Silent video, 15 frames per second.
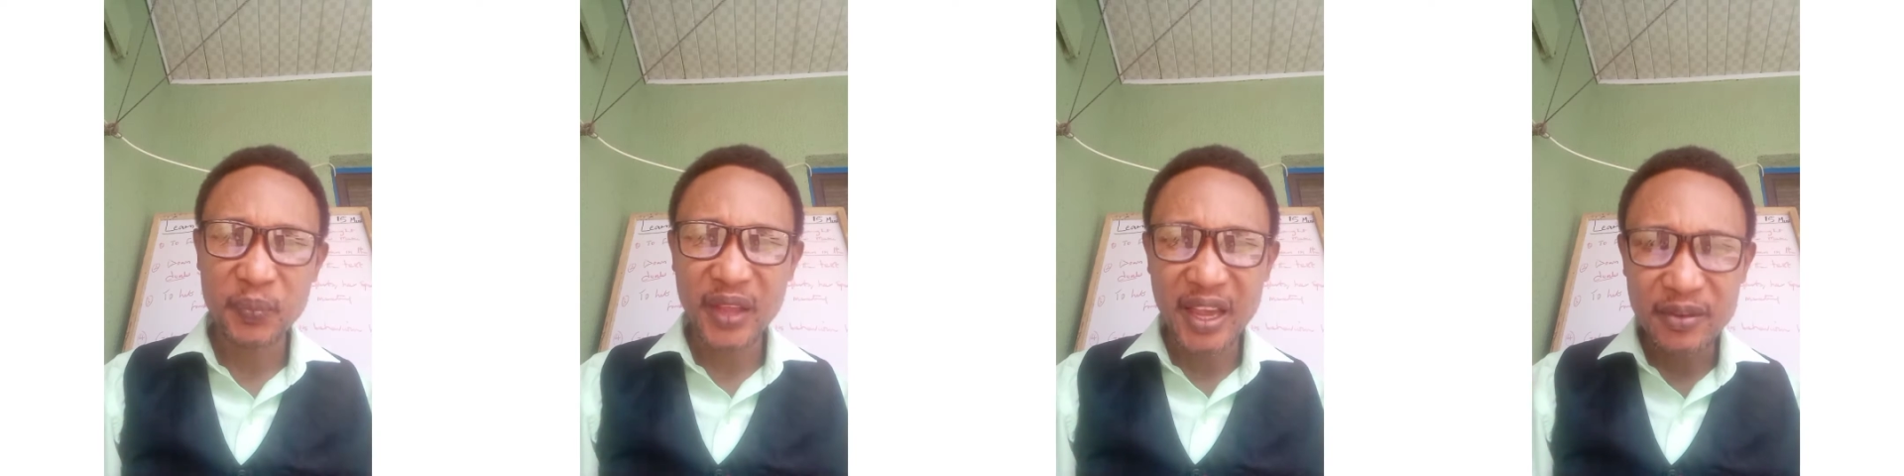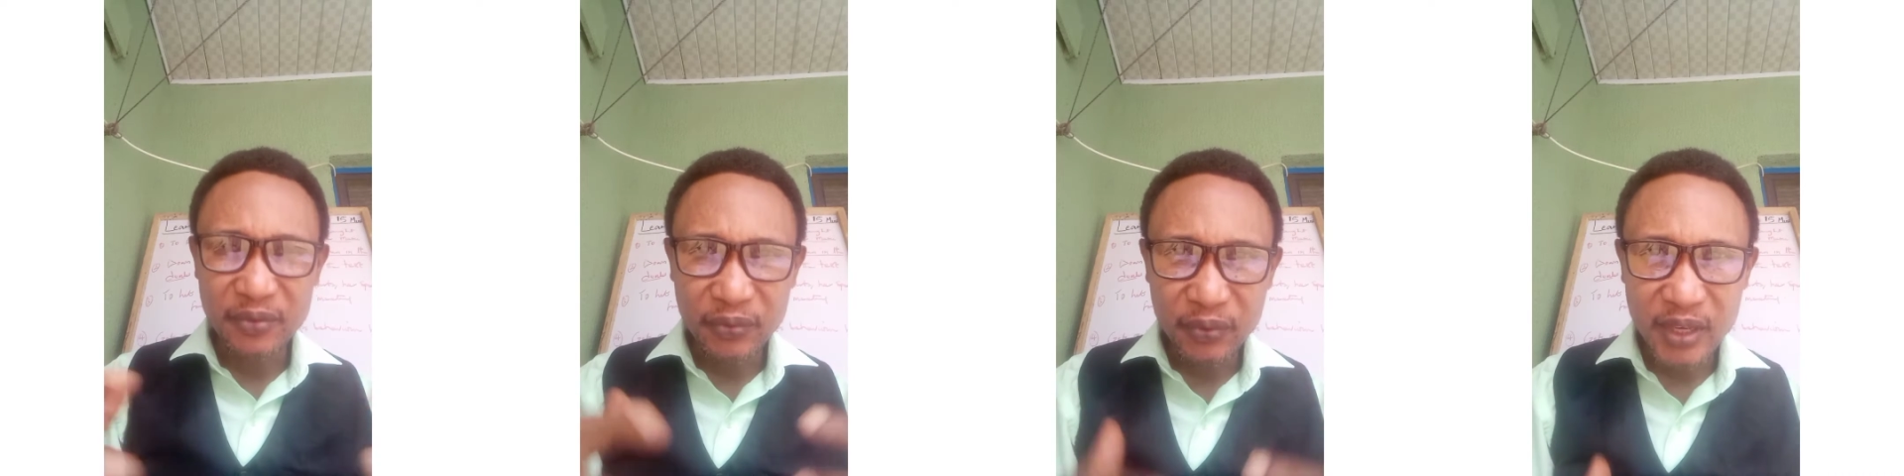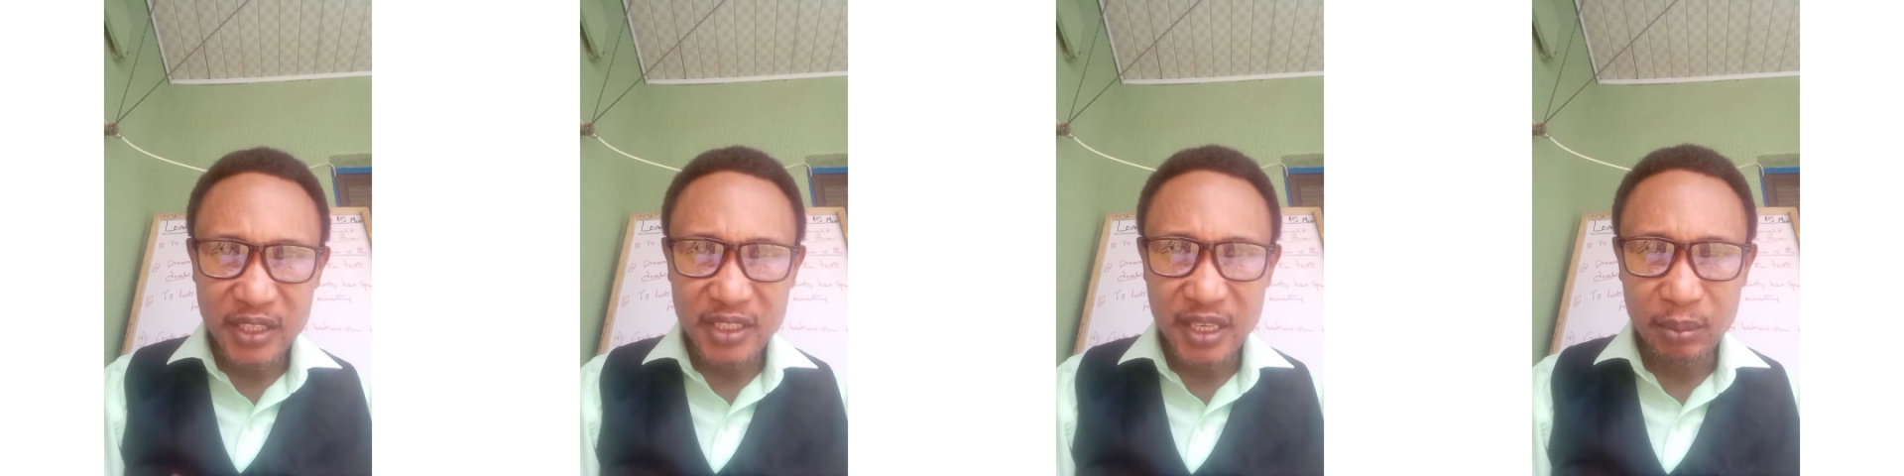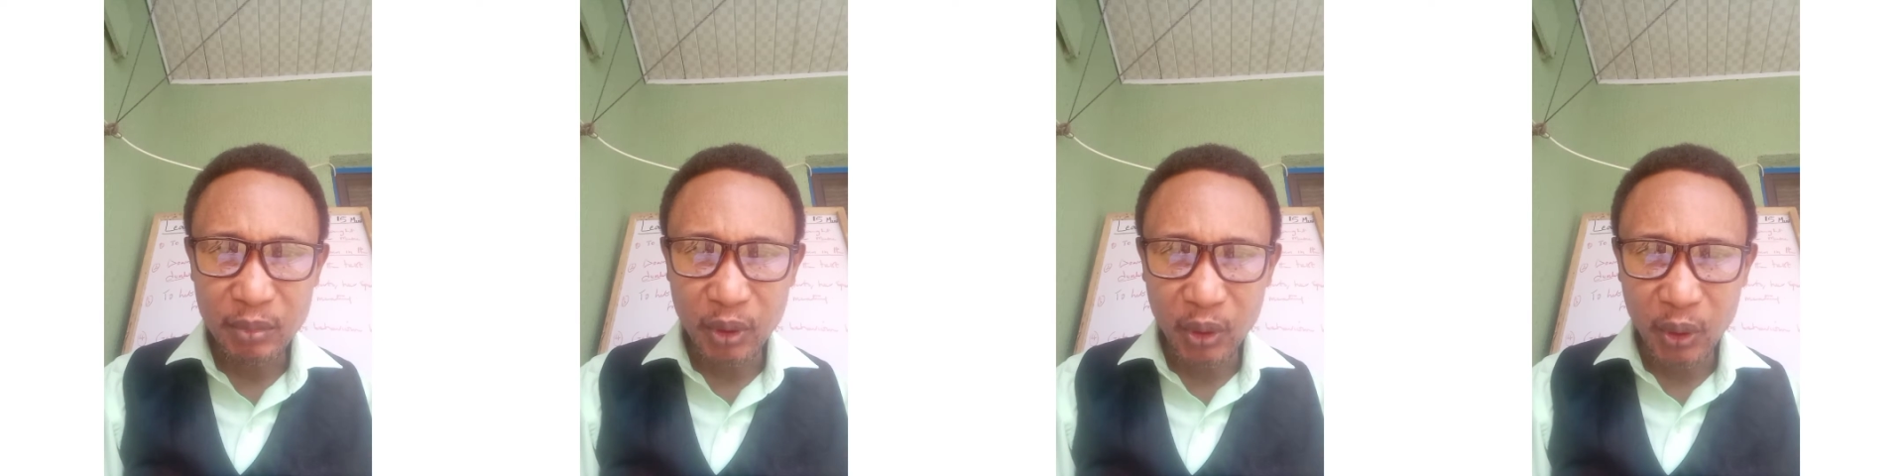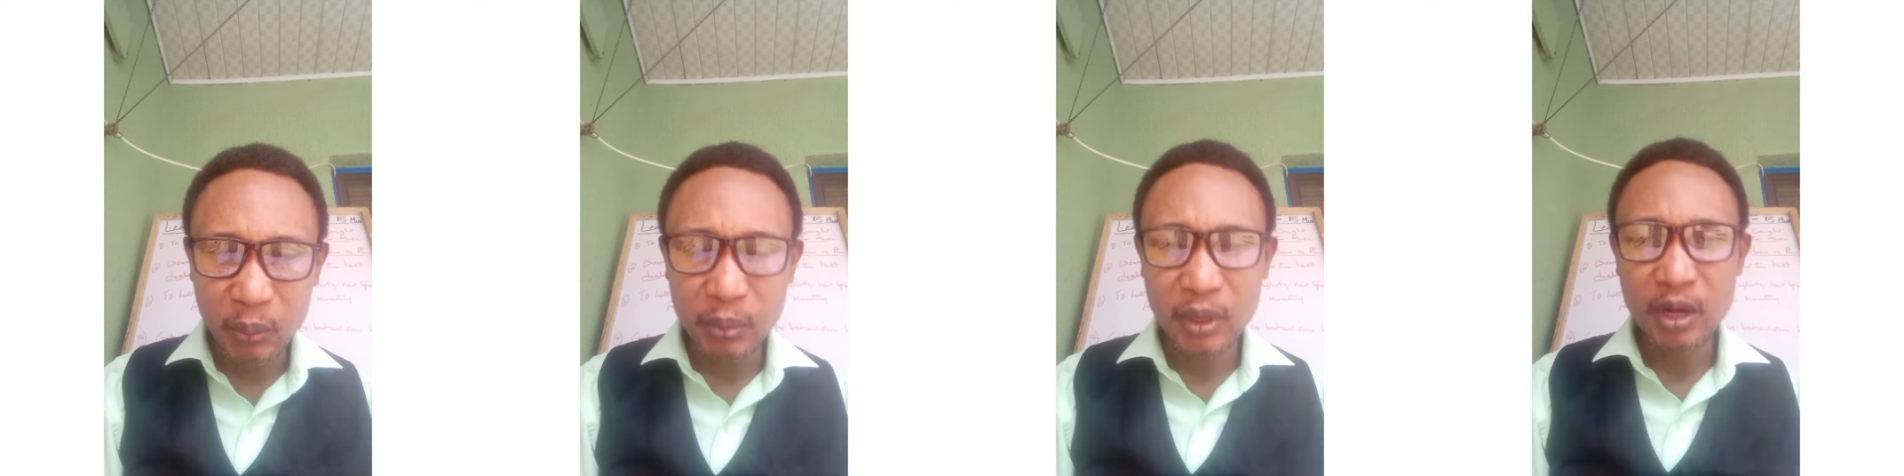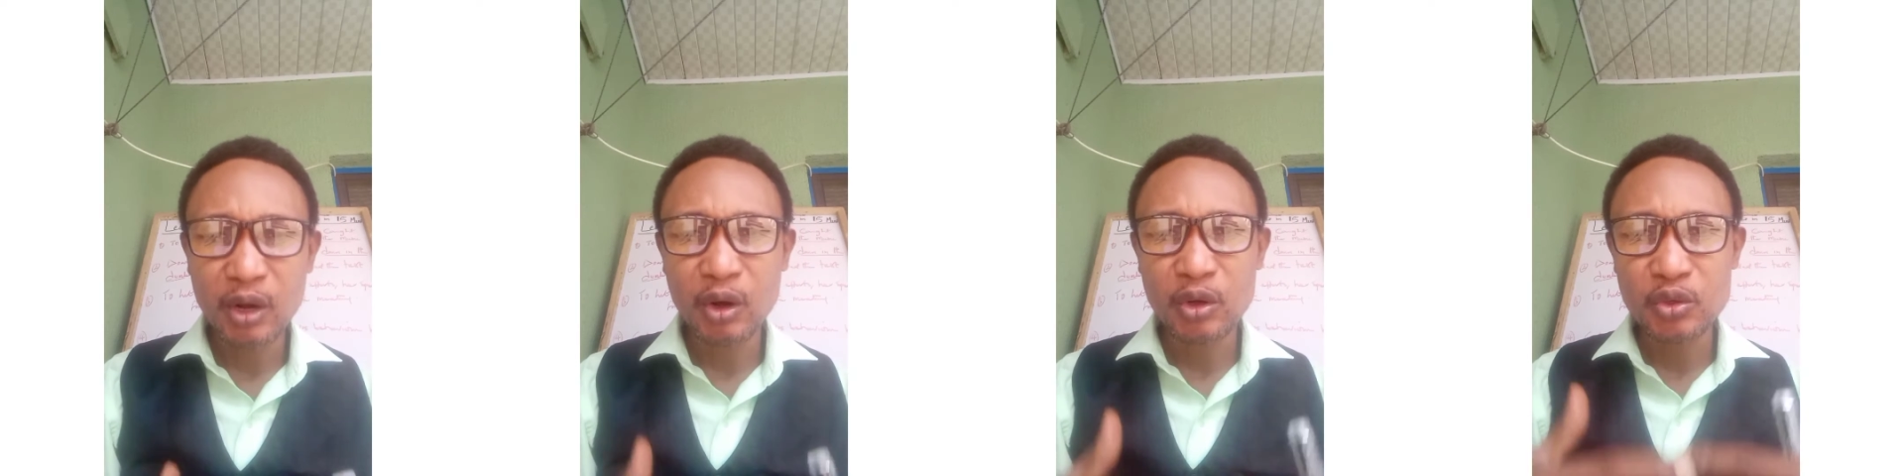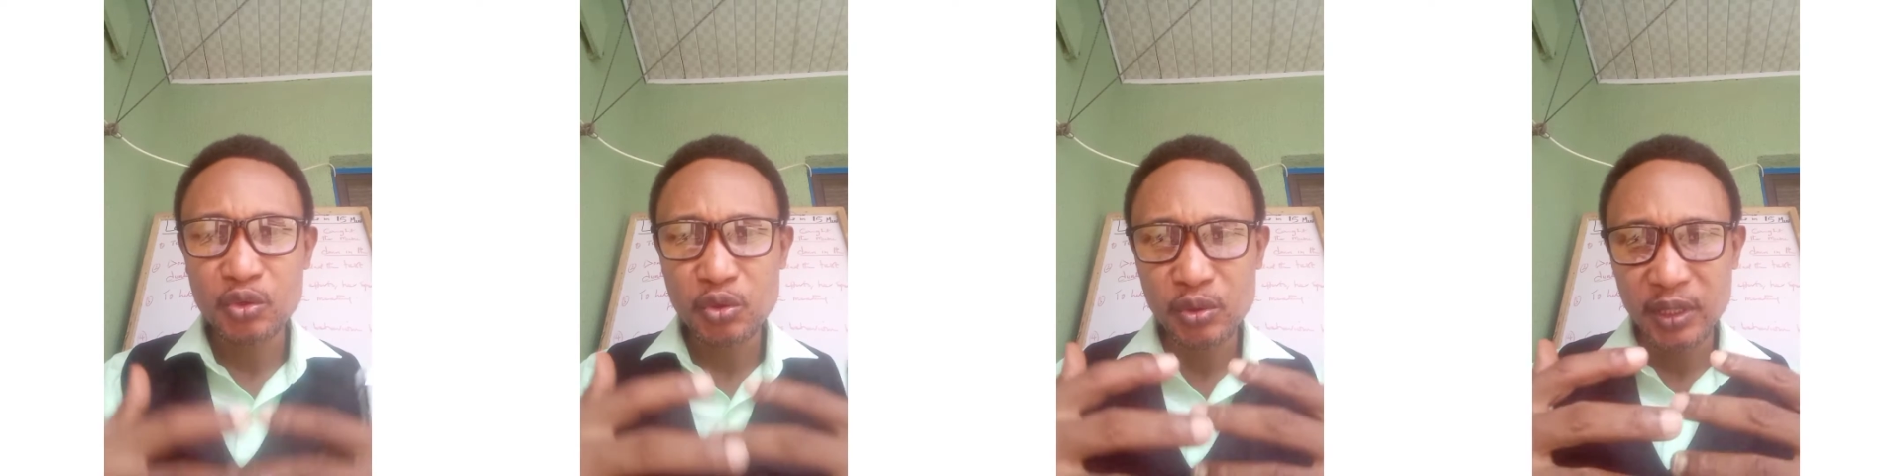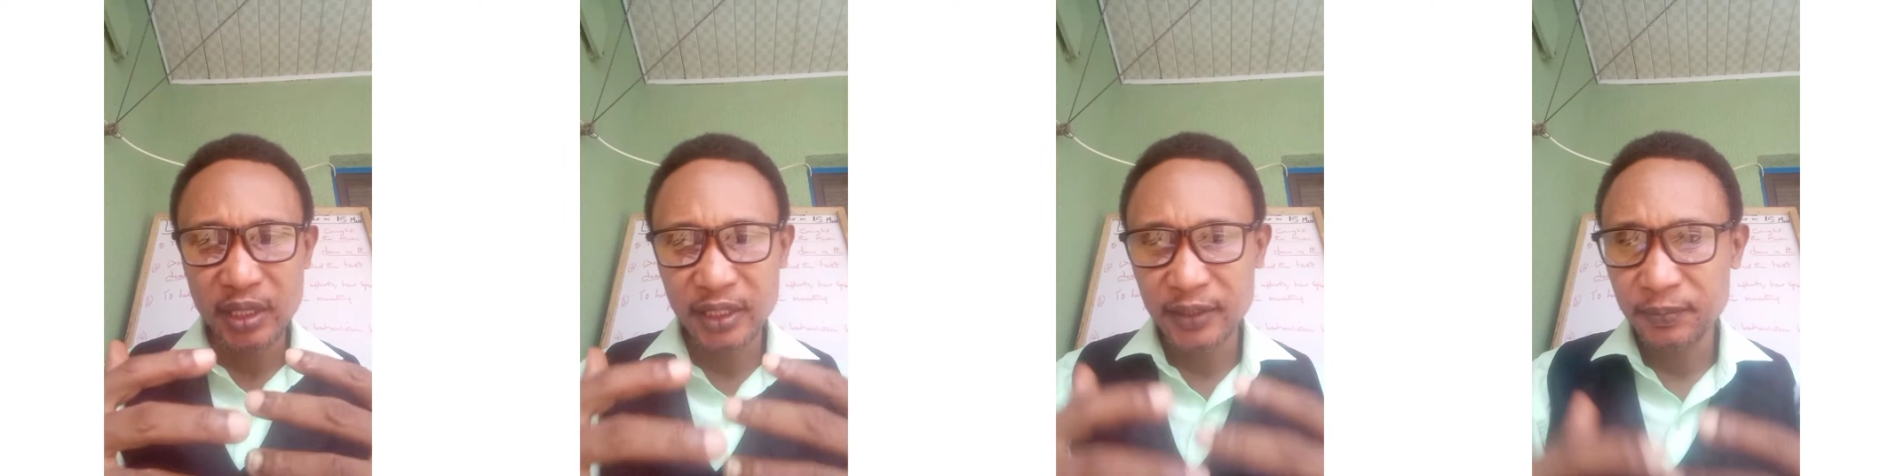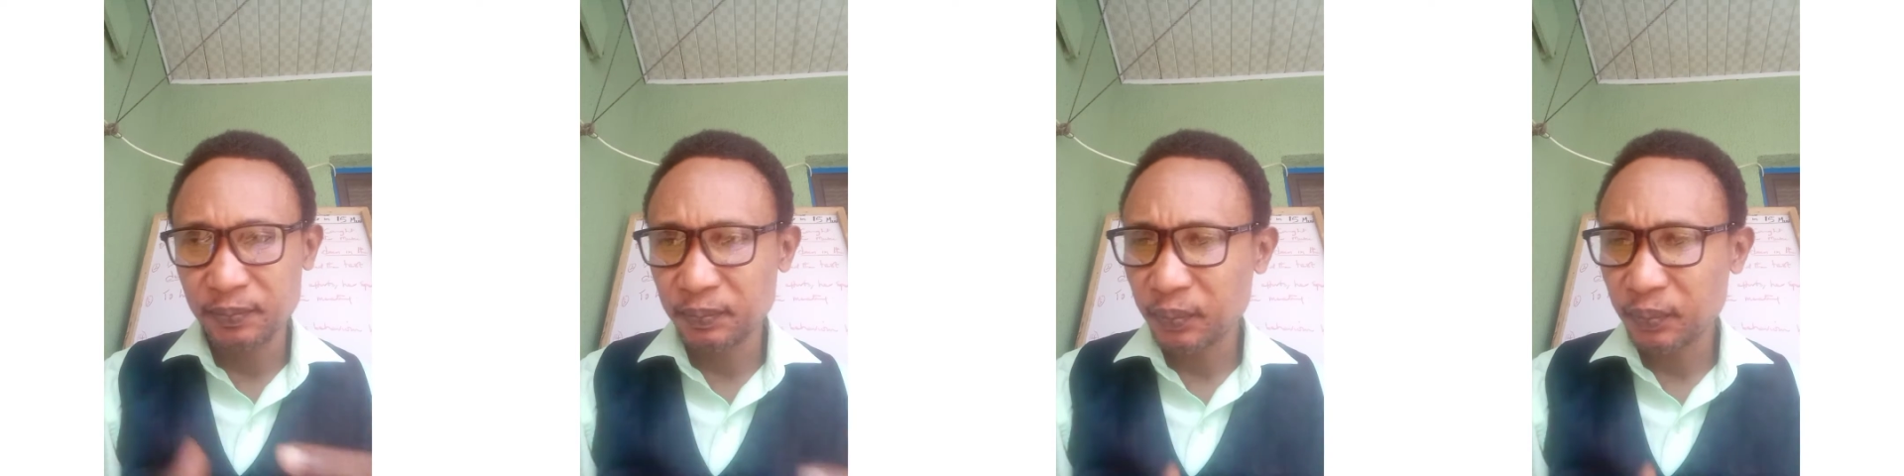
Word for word: I flesh them up uh, to the